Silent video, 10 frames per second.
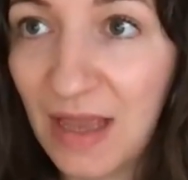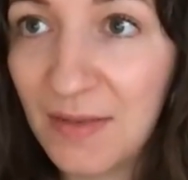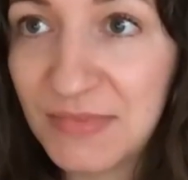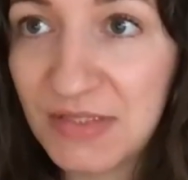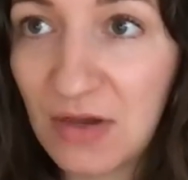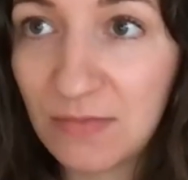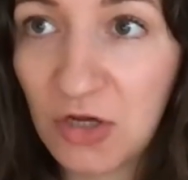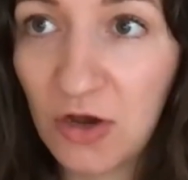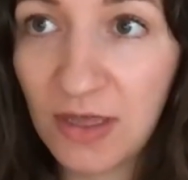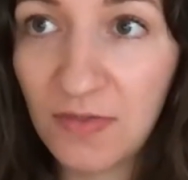So I'm
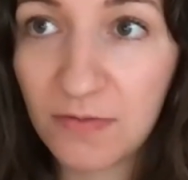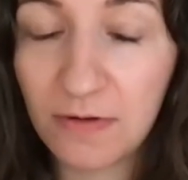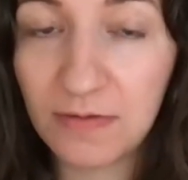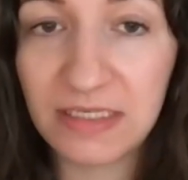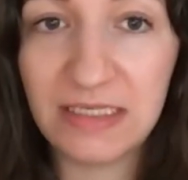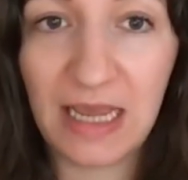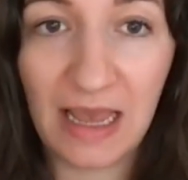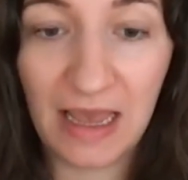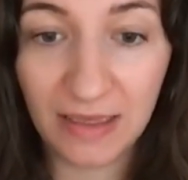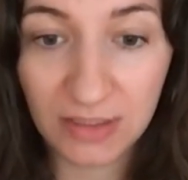talking through
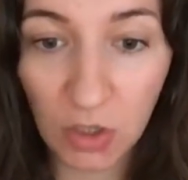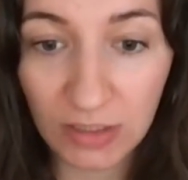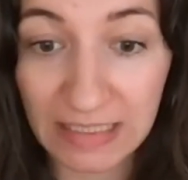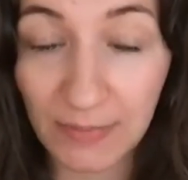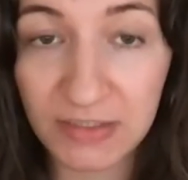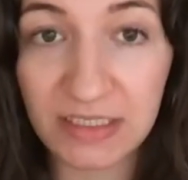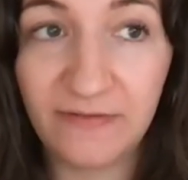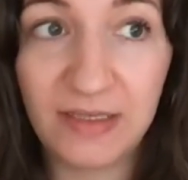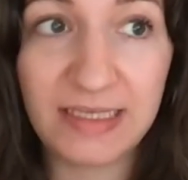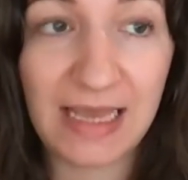today toxic
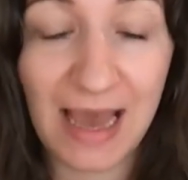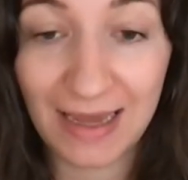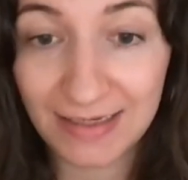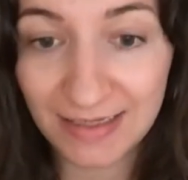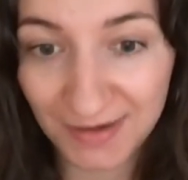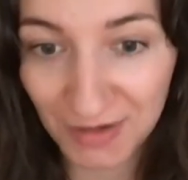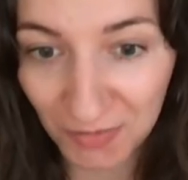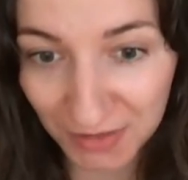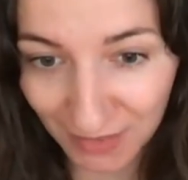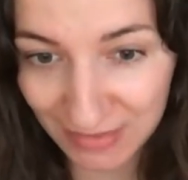positivity and
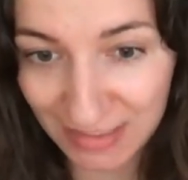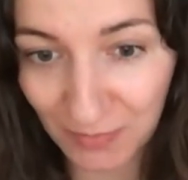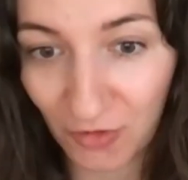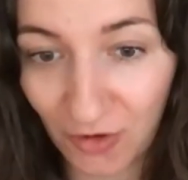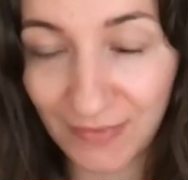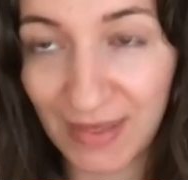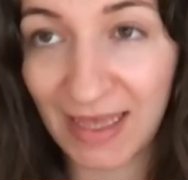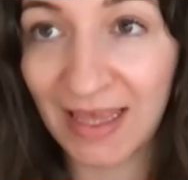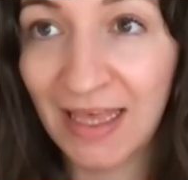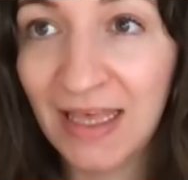neuro-linguistic
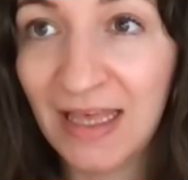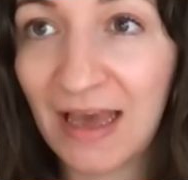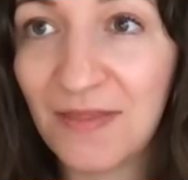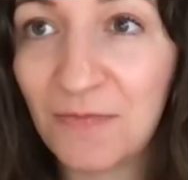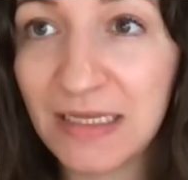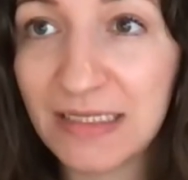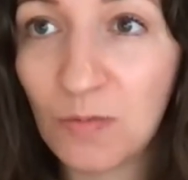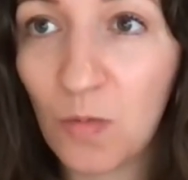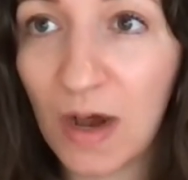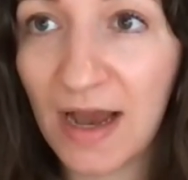programming. And the
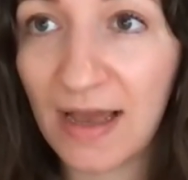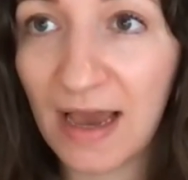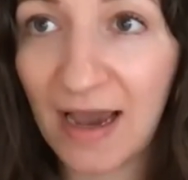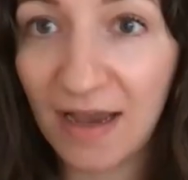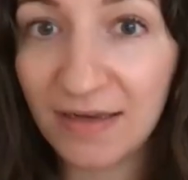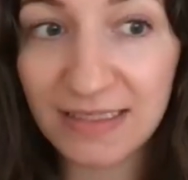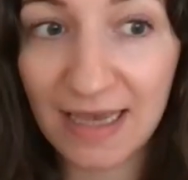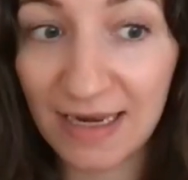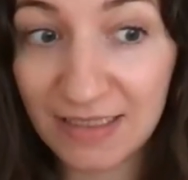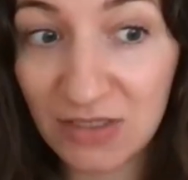reason why I
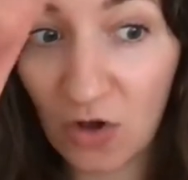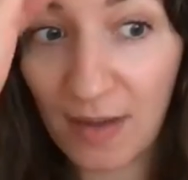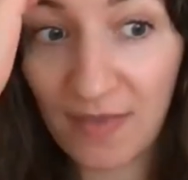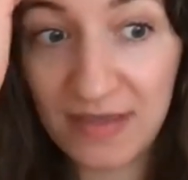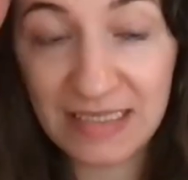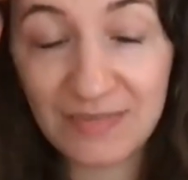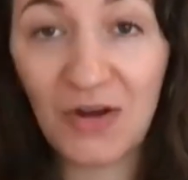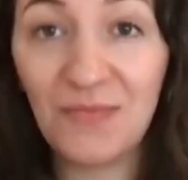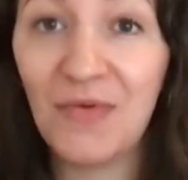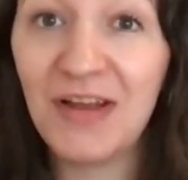decided to talk about this
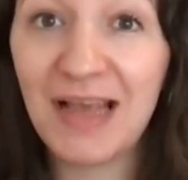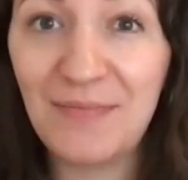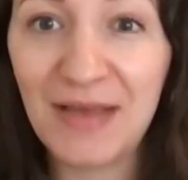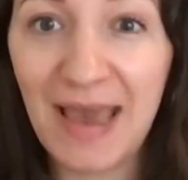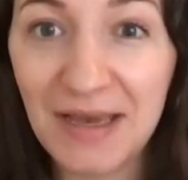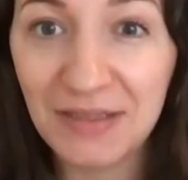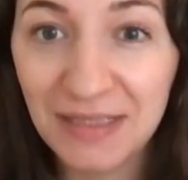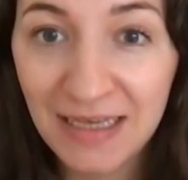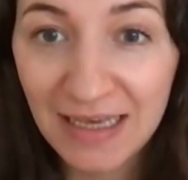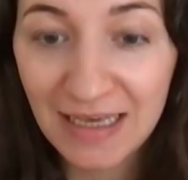morning, Abigail,
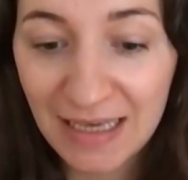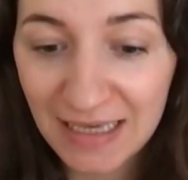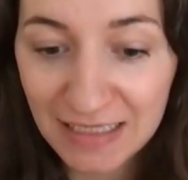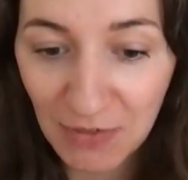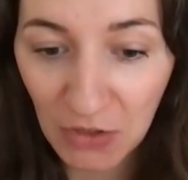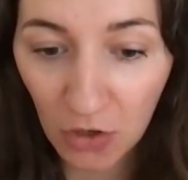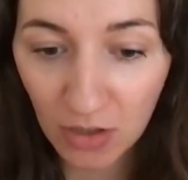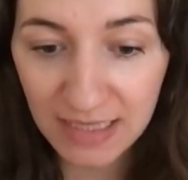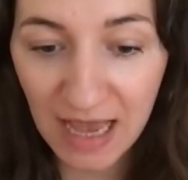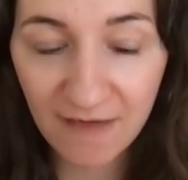is
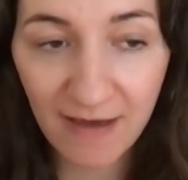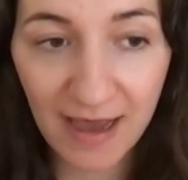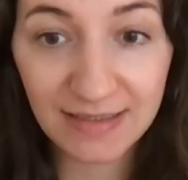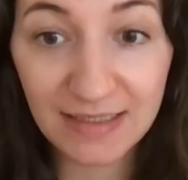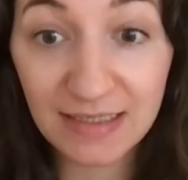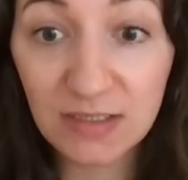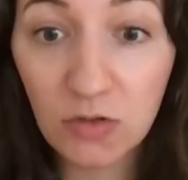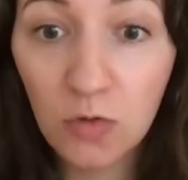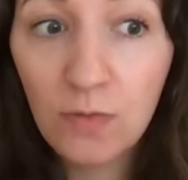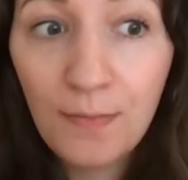because I've had
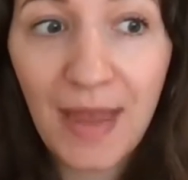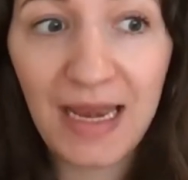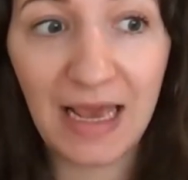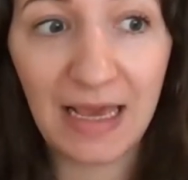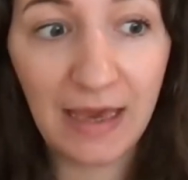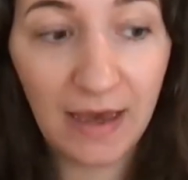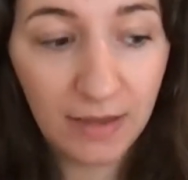so many